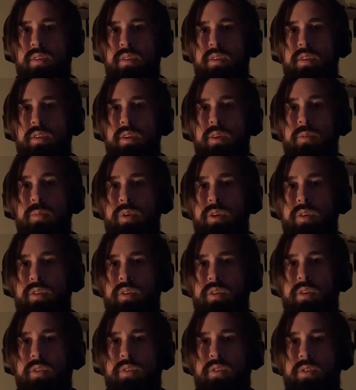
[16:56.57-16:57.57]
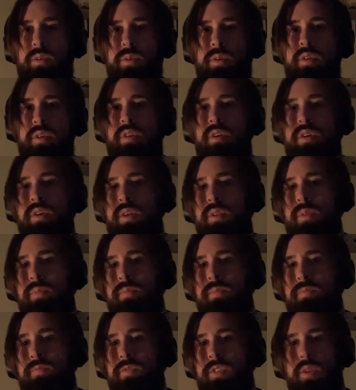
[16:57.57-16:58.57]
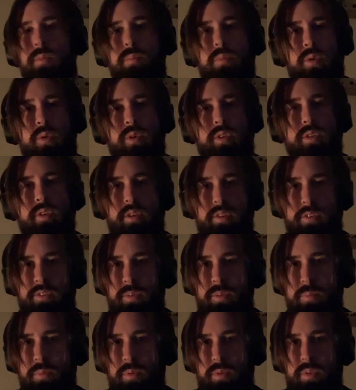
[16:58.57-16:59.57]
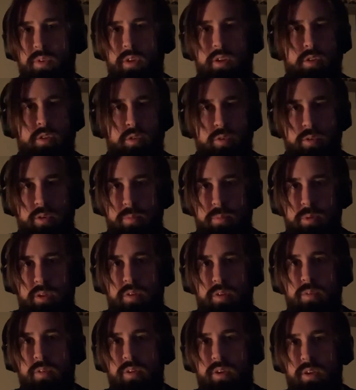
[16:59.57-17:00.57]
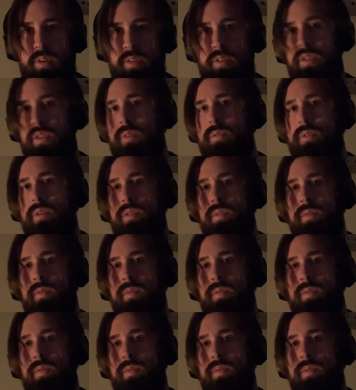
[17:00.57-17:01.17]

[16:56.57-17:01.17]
And we are called to do it on more than a simple enjoyment or health level.